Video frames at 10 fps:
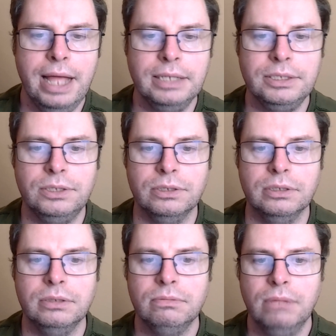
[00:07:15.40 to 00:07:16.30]

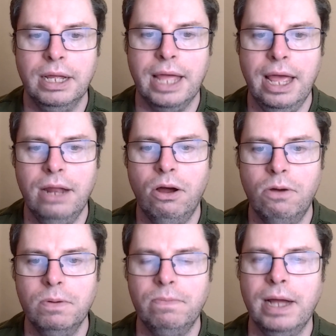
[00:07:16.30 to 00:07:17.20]
Exeter, again,
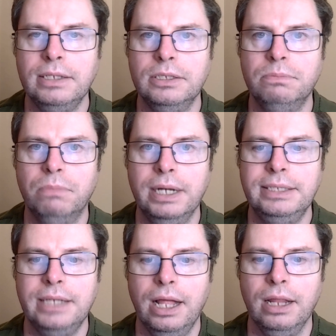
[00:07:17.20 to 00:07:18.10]
home advantage
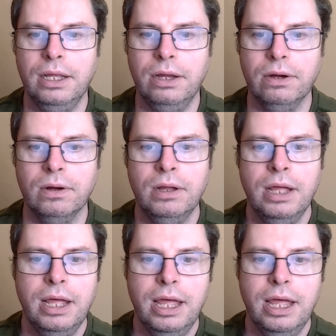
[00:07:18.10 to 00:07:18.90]
might tell here.